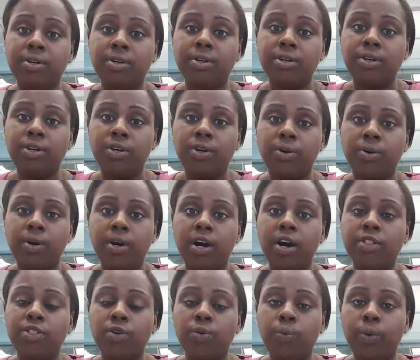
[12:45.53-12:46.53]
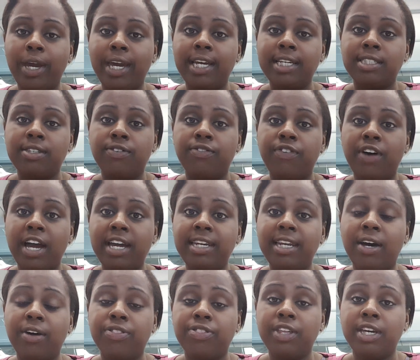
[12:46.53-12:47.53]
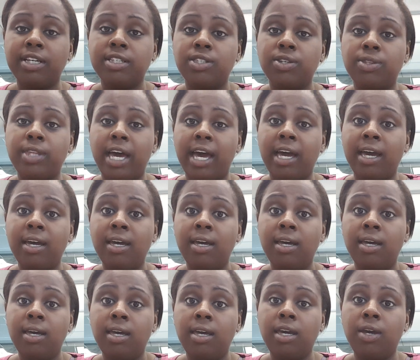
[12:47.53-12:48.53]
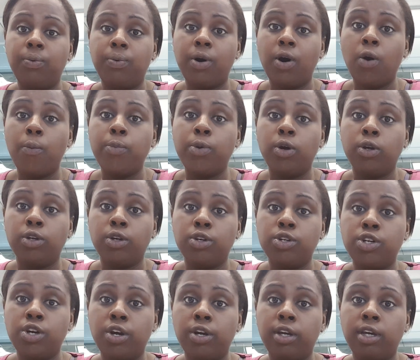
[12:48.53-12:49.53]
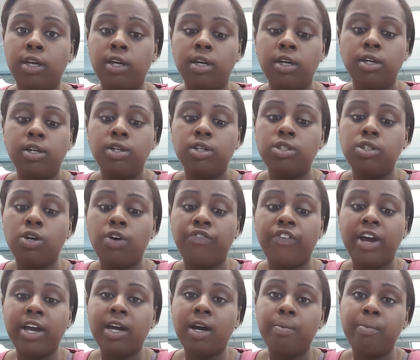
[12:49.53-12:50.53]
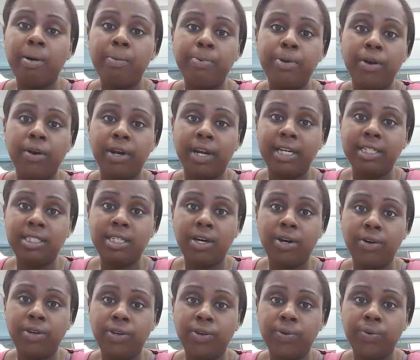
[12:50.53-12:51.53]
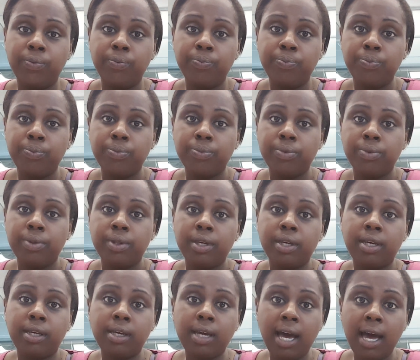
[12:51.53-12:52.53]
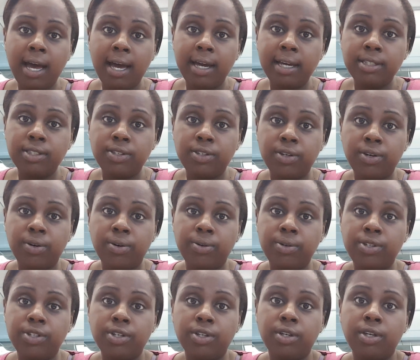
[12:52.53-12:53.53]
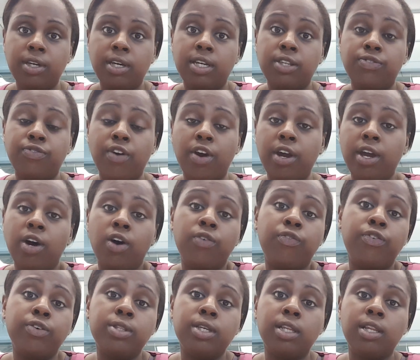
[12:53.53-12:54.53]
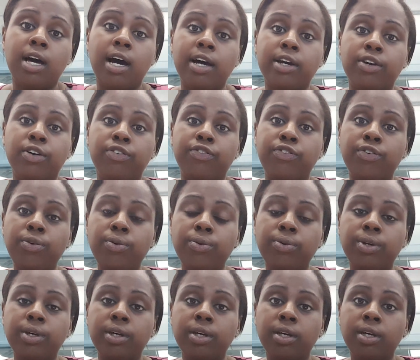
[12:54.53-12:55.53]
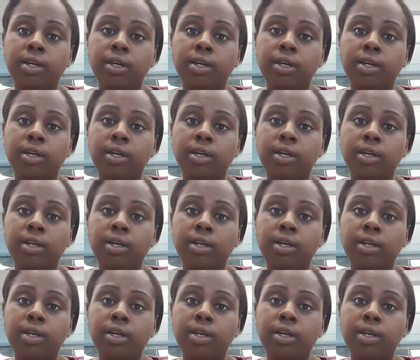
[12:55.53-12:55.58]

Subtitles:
you know, other ways and find out things so that it will help you on your journey. So if I come up here and I tell you, guys, you know, it's very helpful to log your food.